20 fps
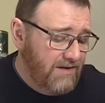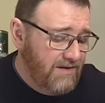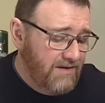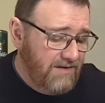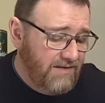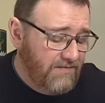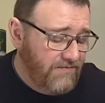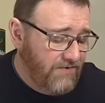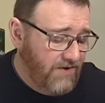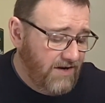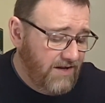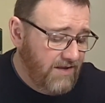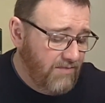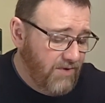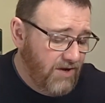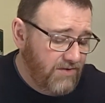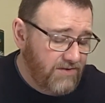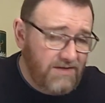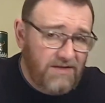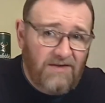the front of the
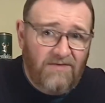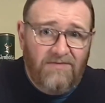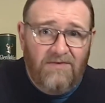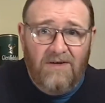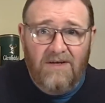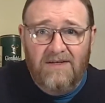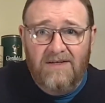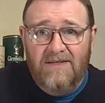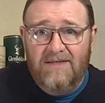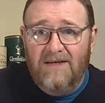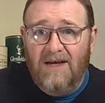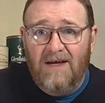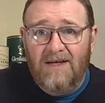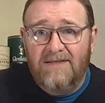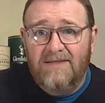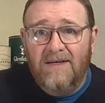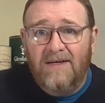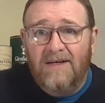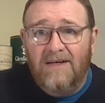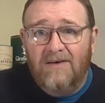mouth is a fucking
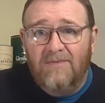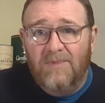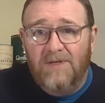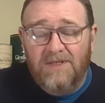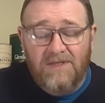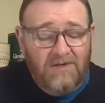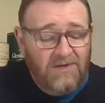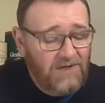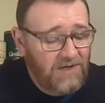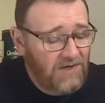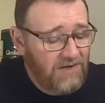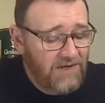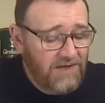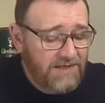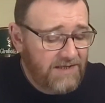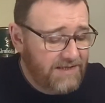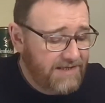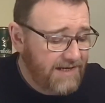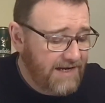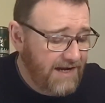disaster. I'll be totally
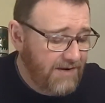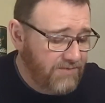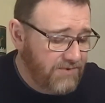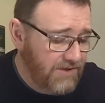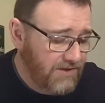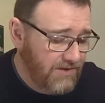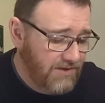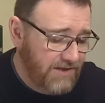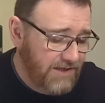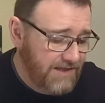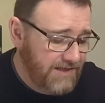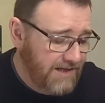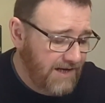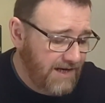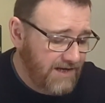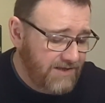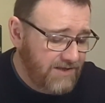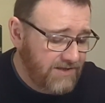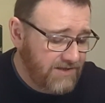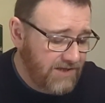honest, it's an absolute
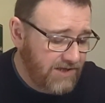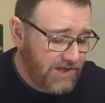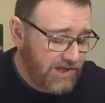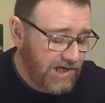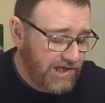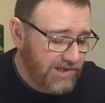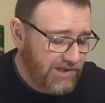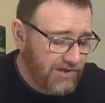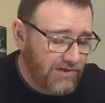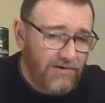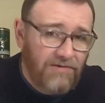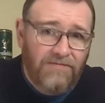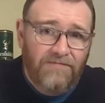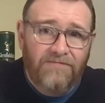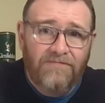disaster. It's a shit show.